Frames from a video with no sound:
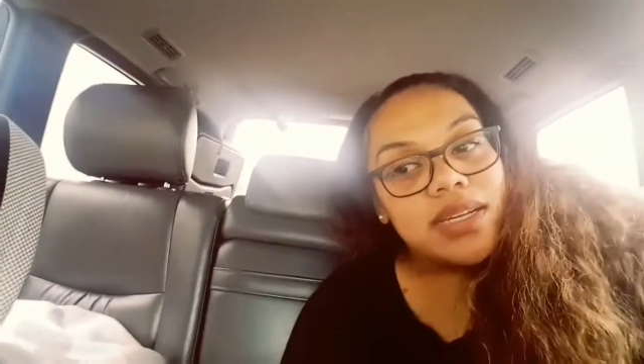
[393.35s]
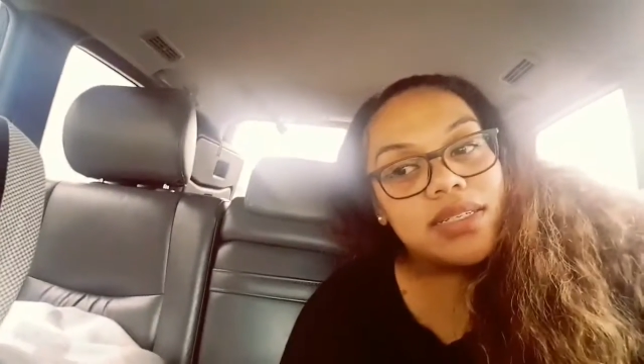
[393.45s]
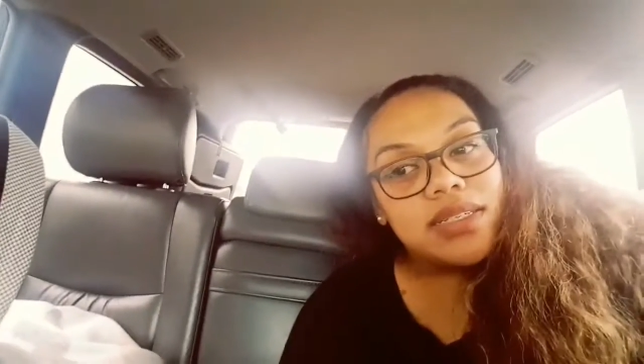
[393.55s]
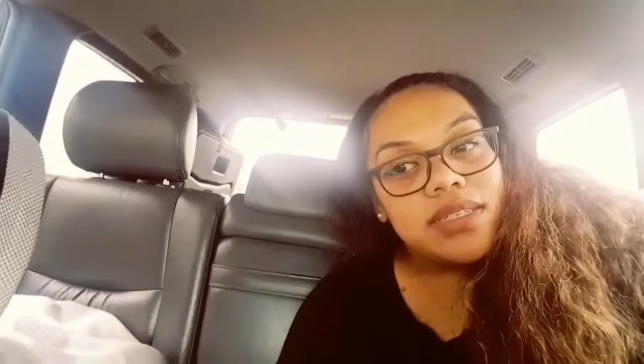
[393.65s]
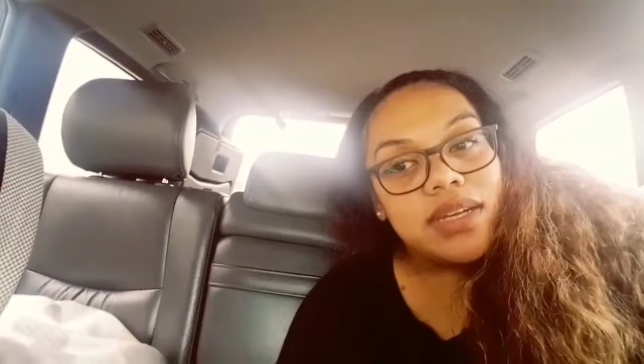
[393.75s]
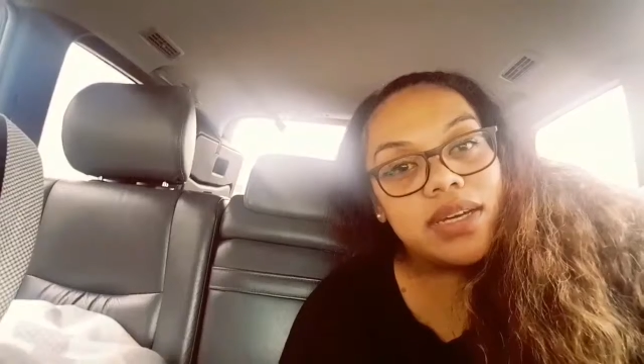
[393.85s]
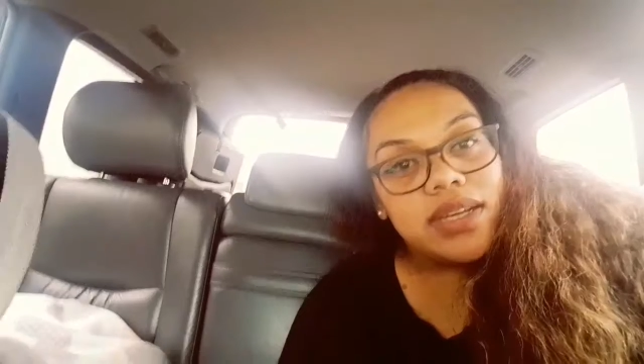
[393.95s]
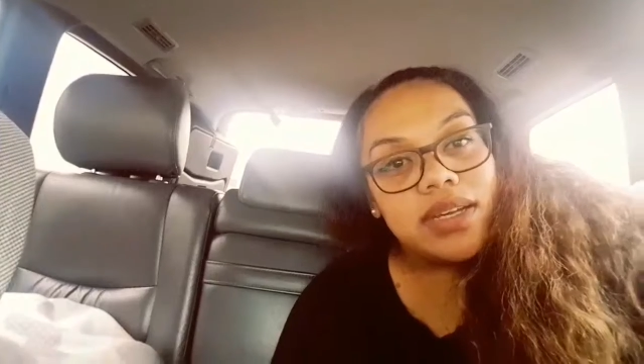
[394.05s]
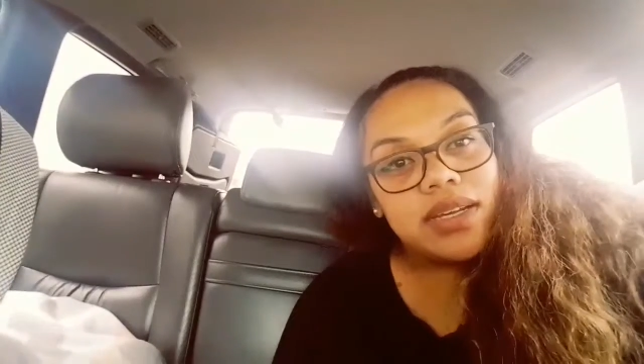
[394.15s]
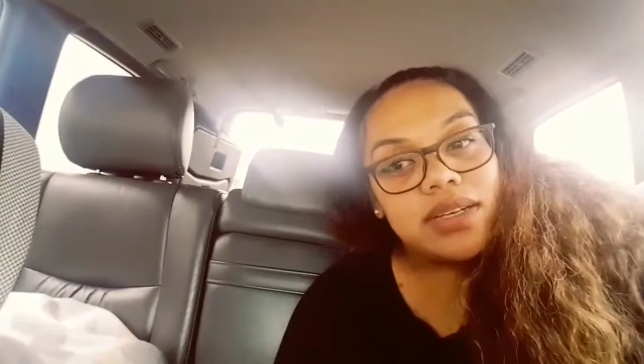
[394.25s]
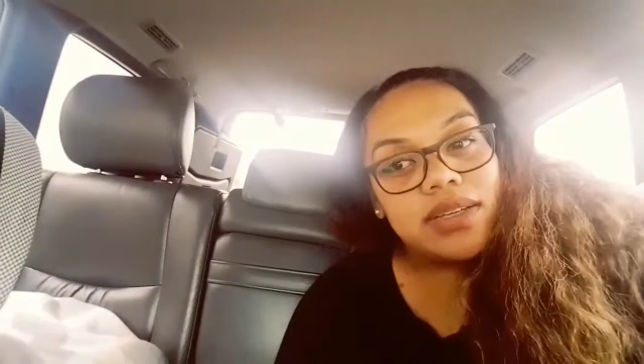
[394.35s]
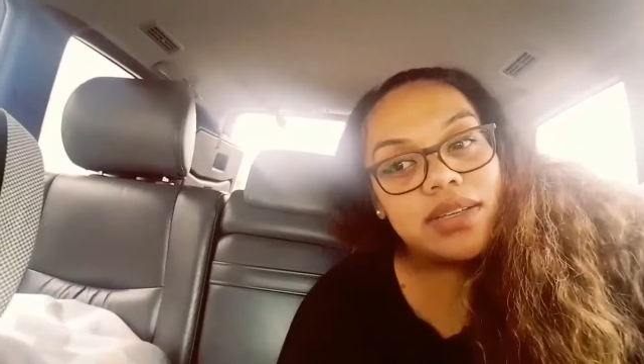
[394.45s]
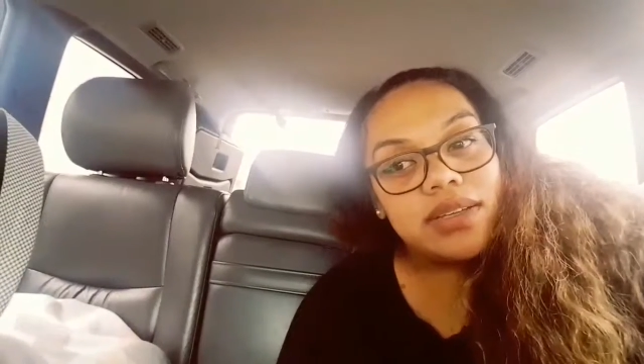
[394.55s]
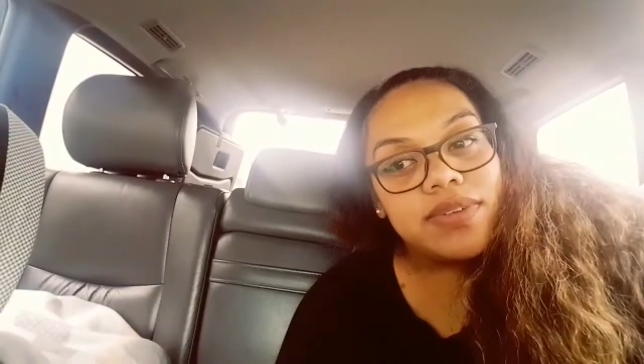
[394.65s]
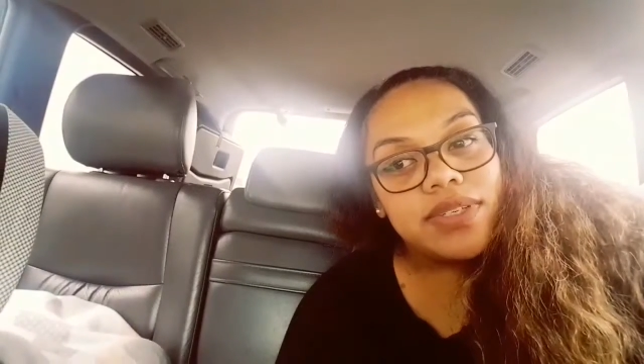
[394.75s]
I had
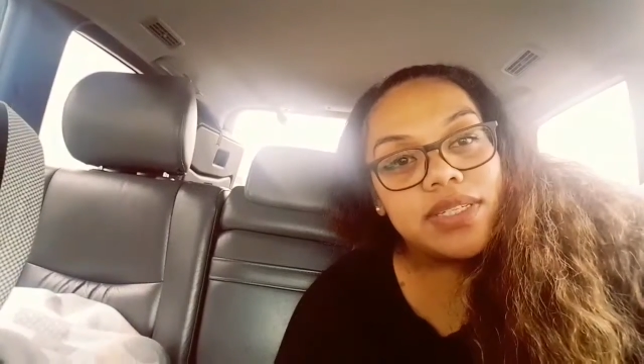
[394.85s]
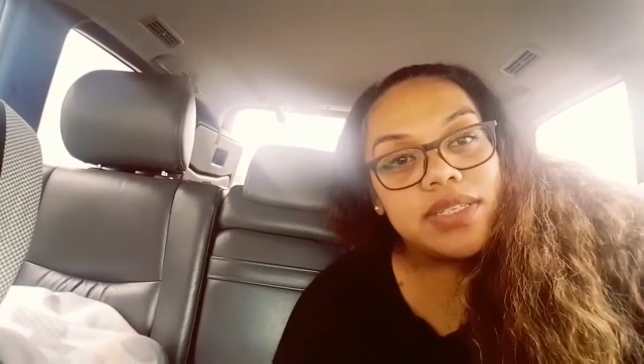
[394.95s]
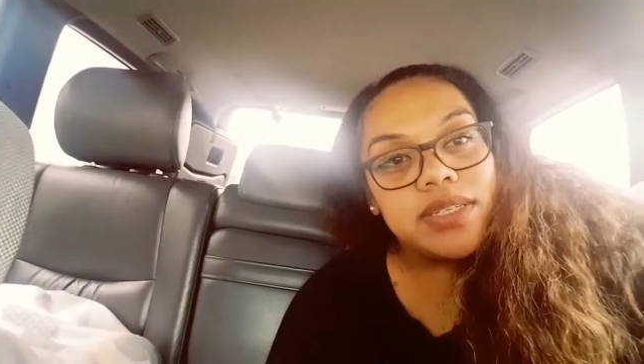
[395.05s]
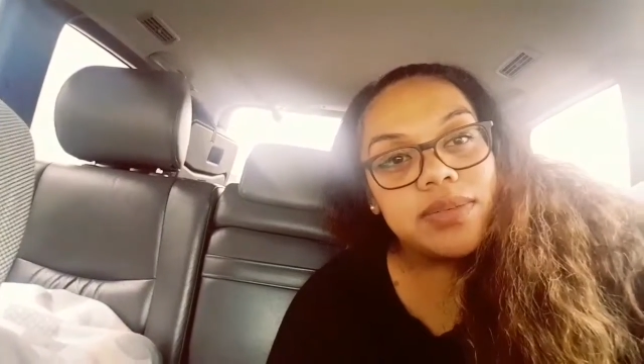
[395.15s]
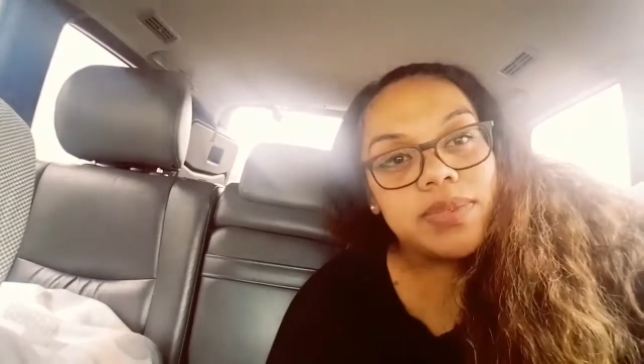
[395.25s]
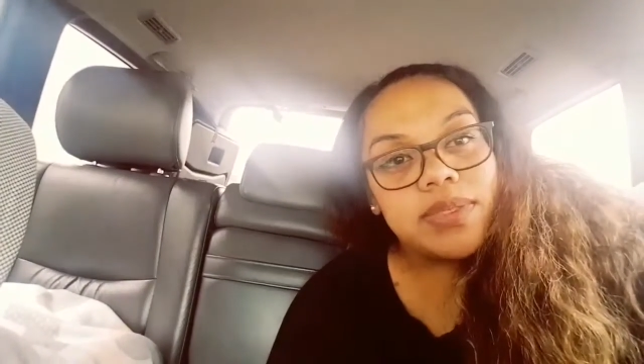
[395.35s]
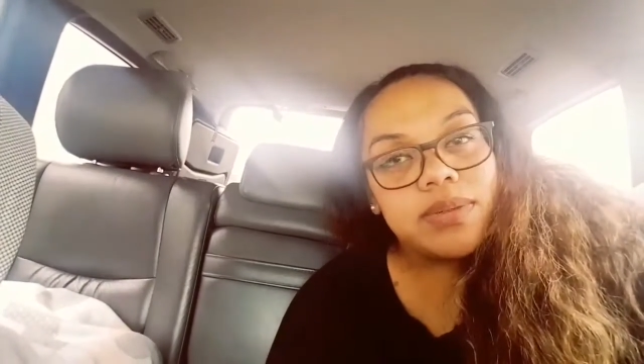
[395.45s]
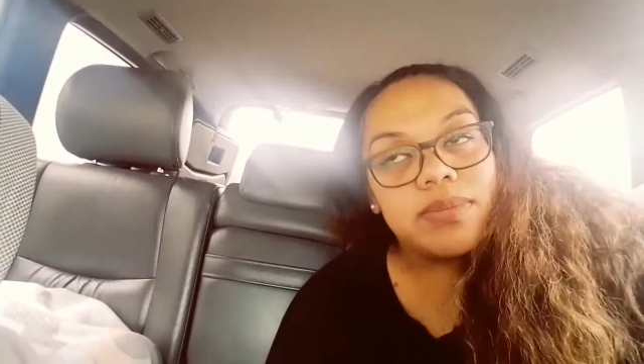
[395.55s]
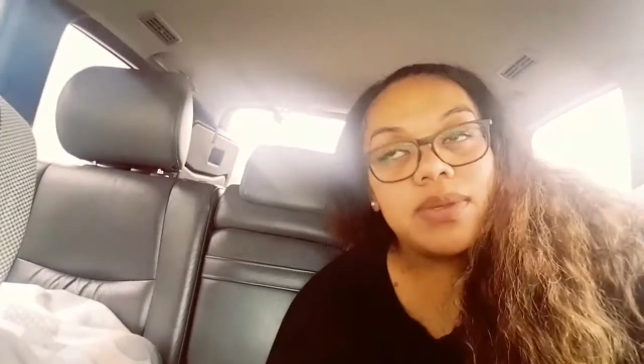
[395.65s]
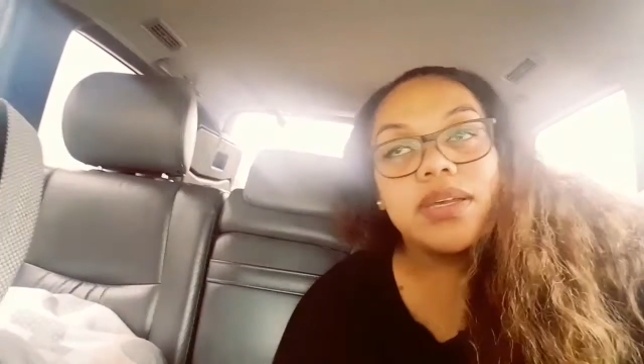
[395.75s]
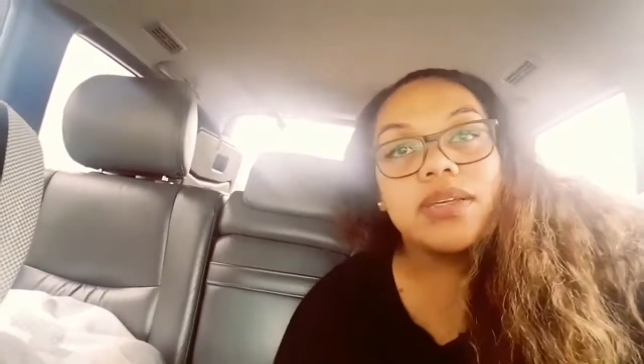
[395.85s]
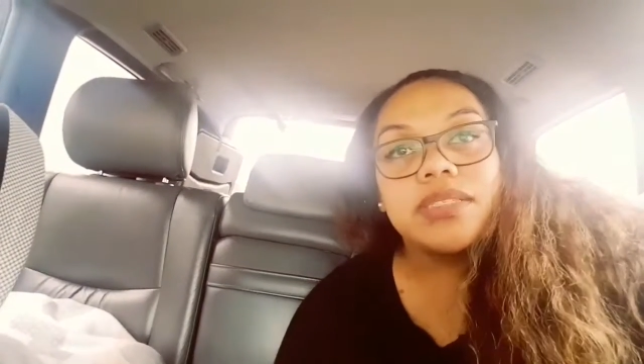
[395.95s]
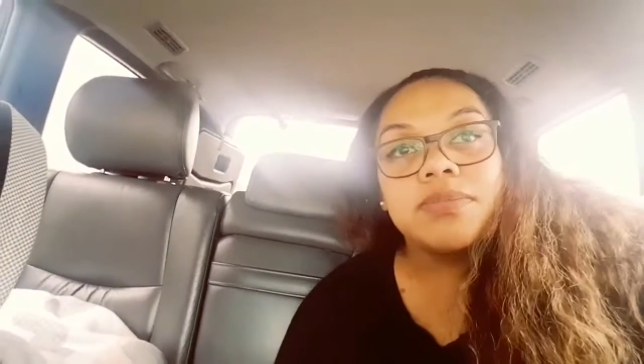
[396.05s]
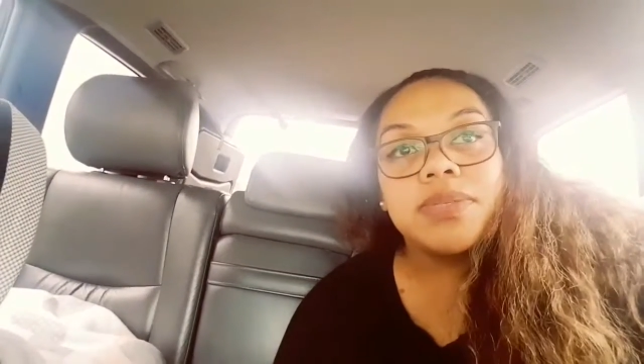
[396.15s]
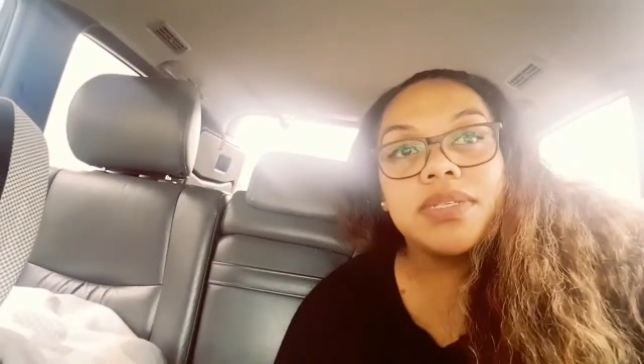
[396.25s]
fish and chips and my
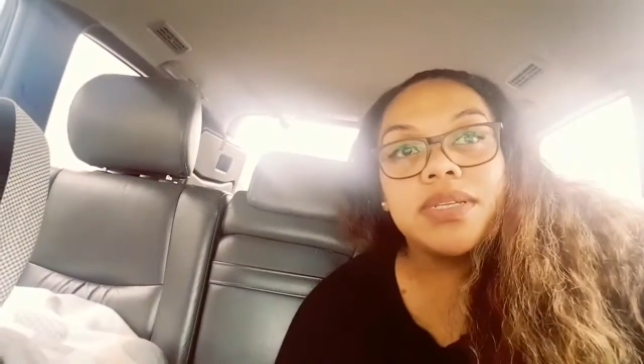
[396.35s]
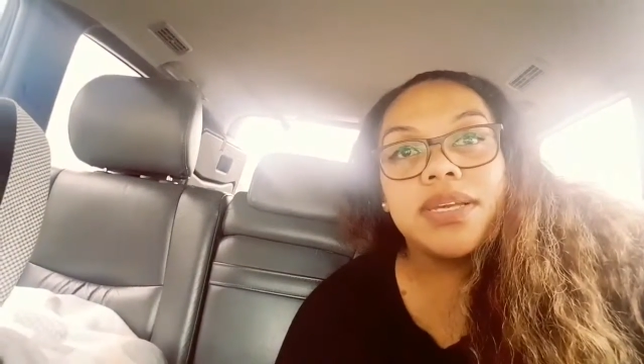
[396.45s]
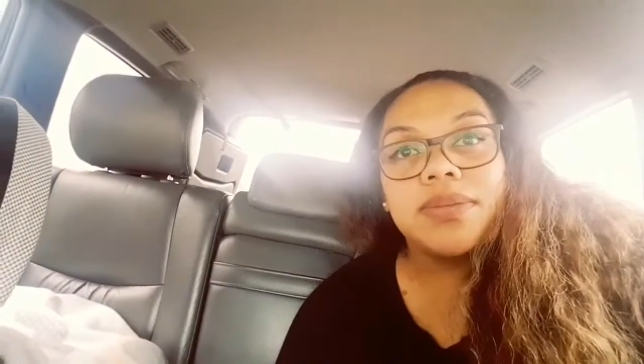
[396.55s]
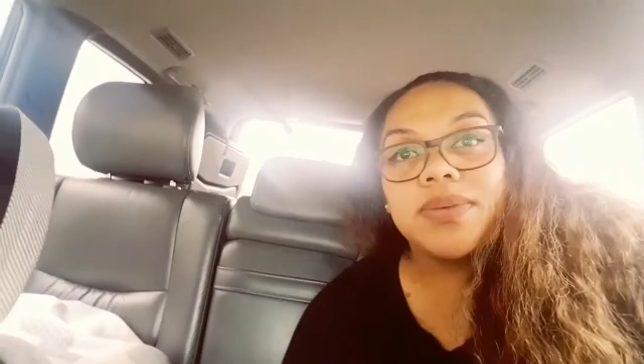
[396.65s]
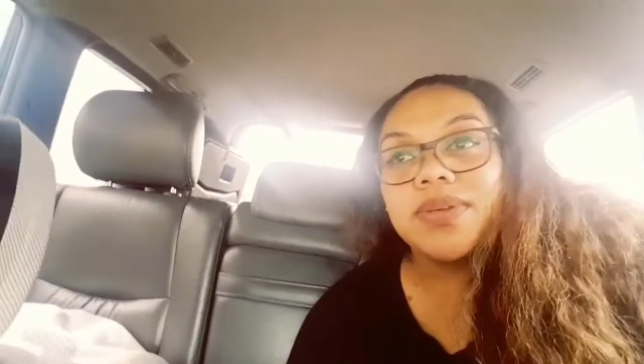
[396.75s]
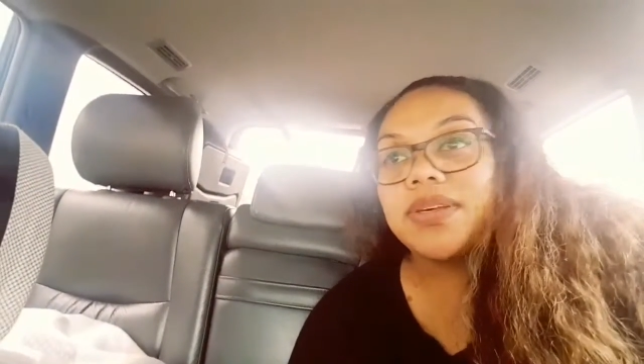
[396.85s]
husband had a burger.